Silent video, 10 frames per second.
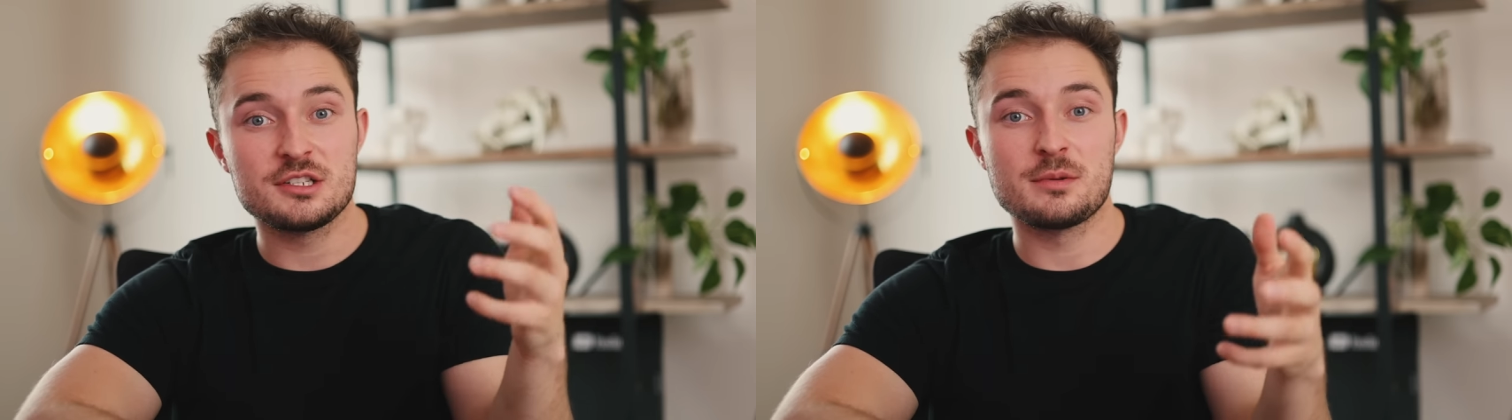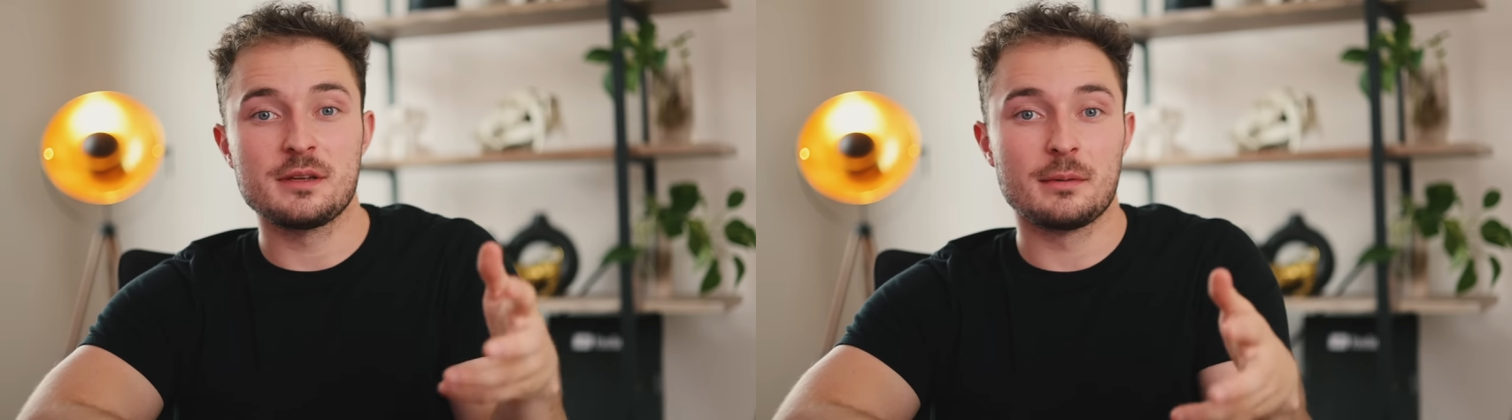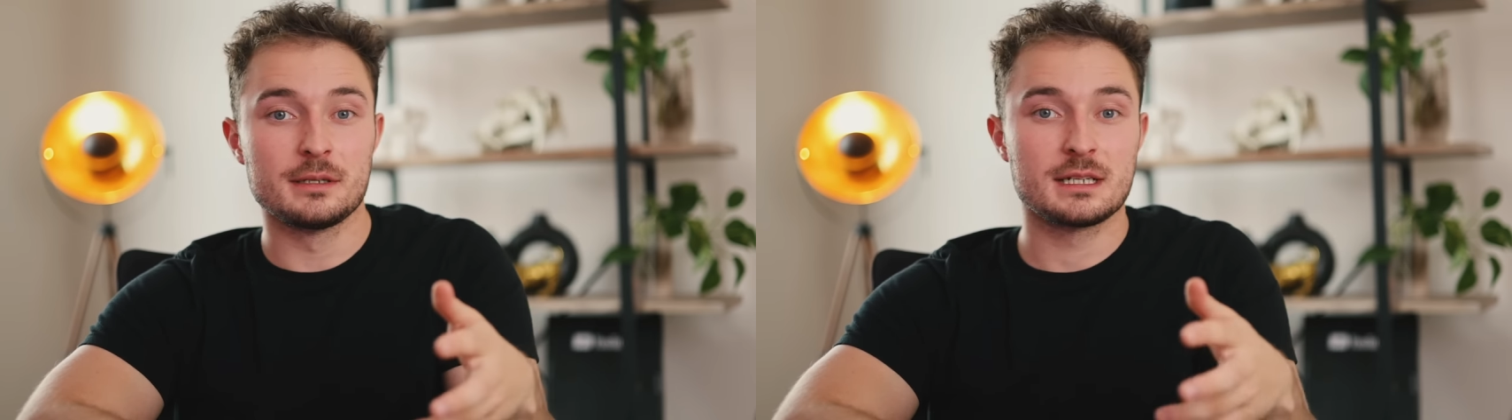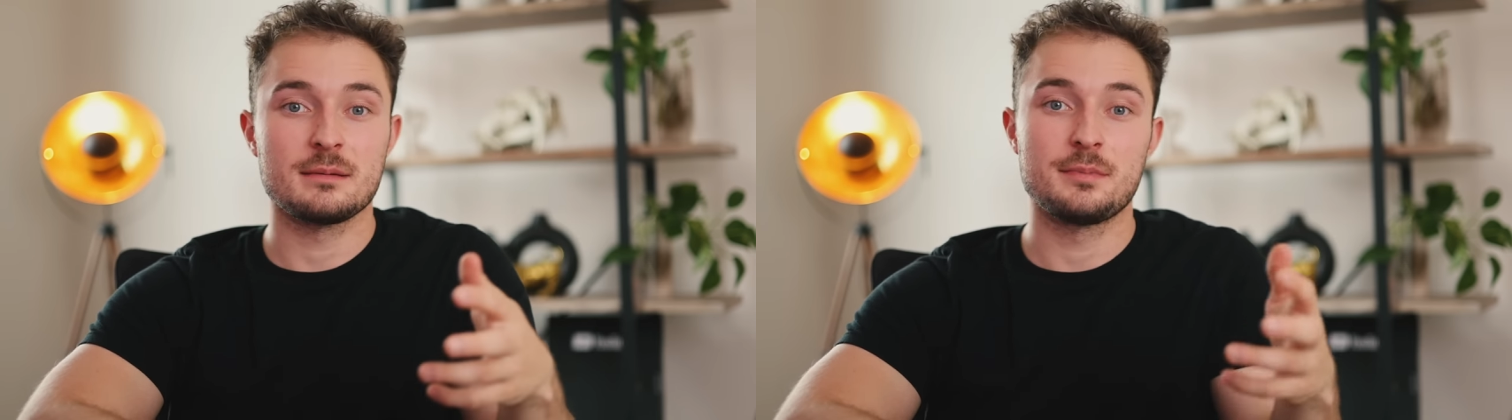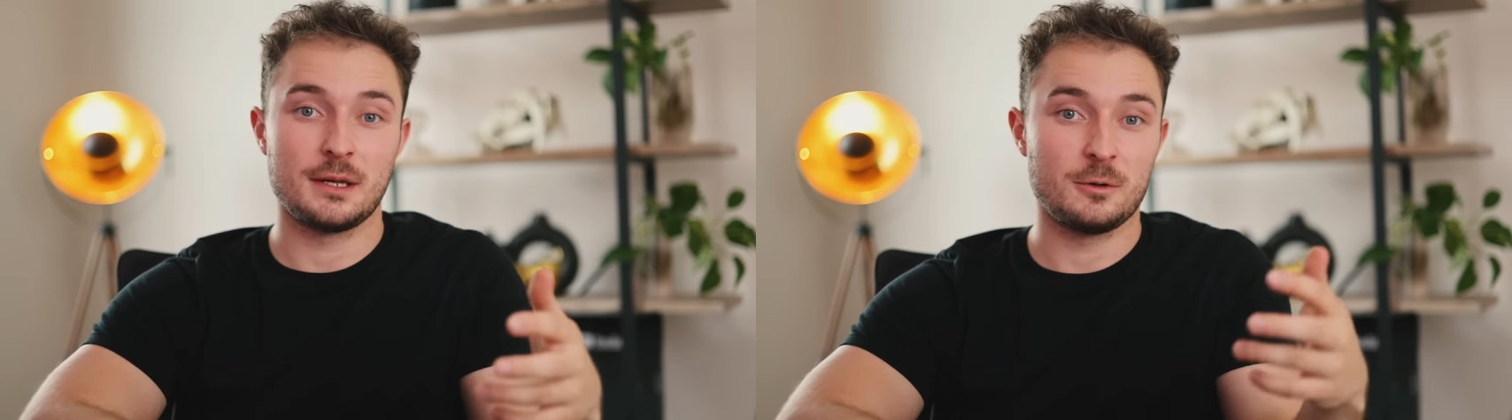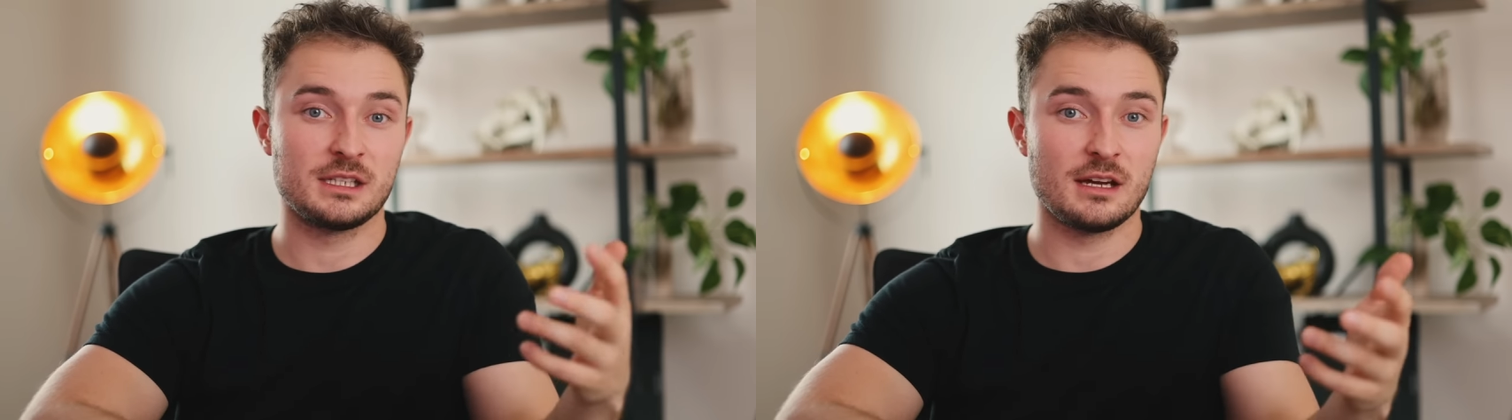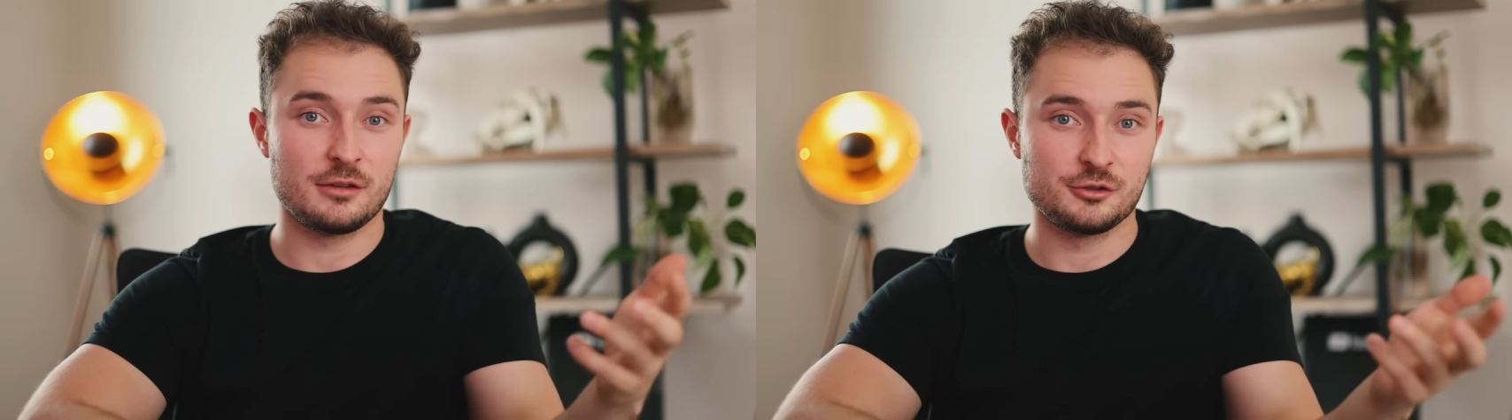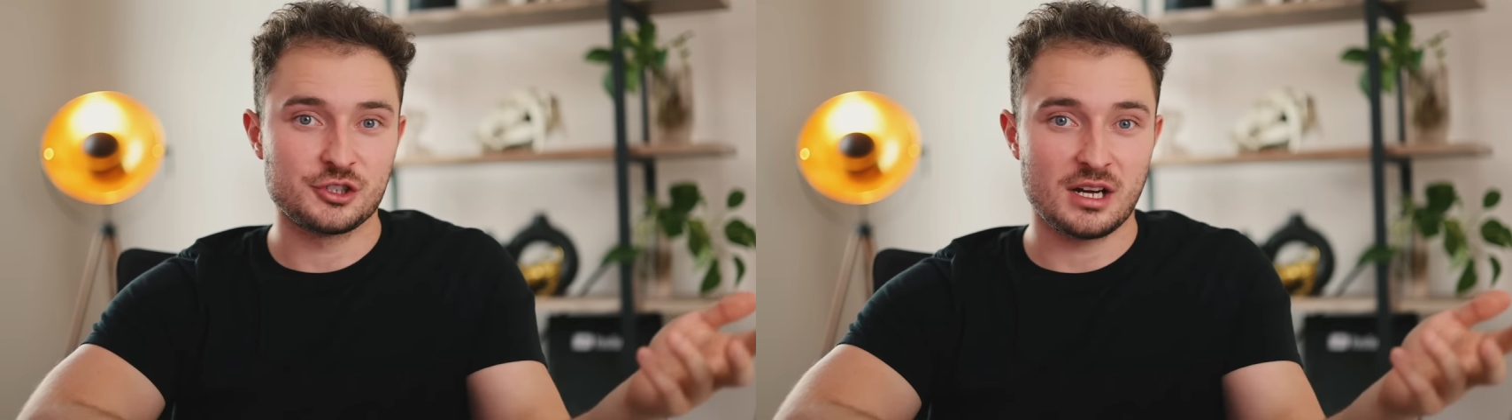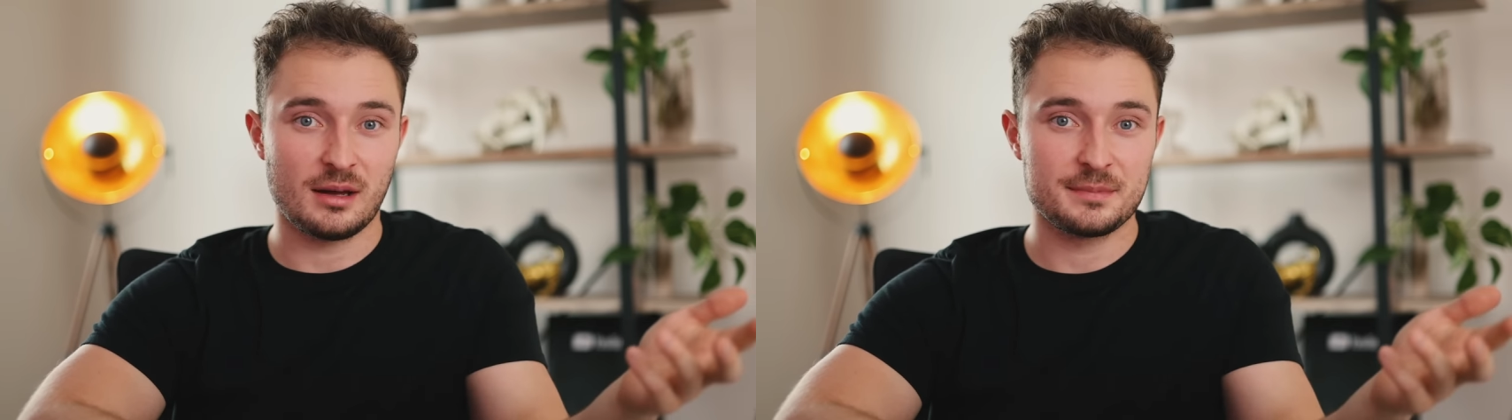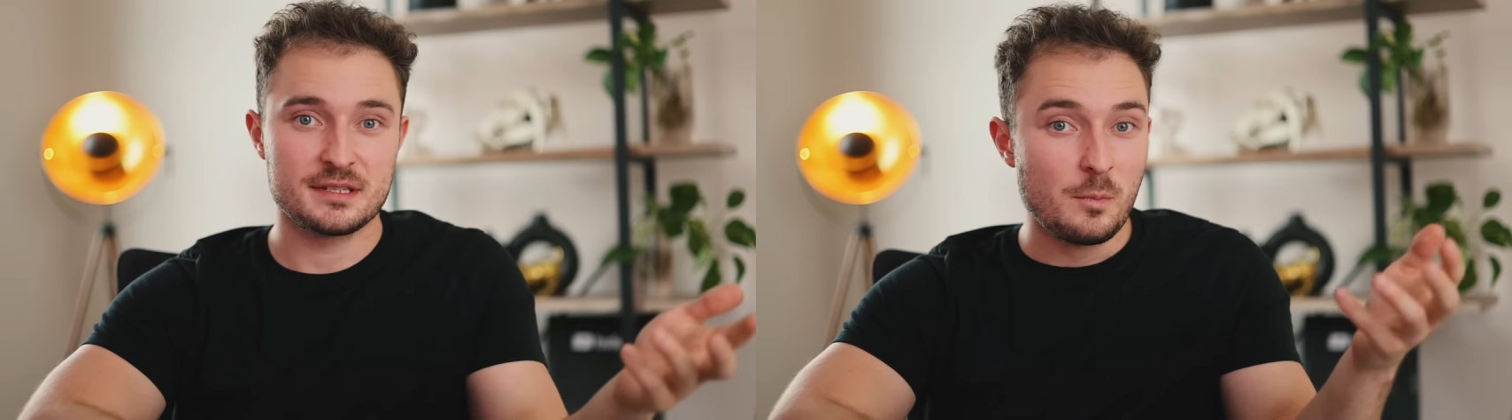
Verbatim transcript: to be able to compete with the other shops.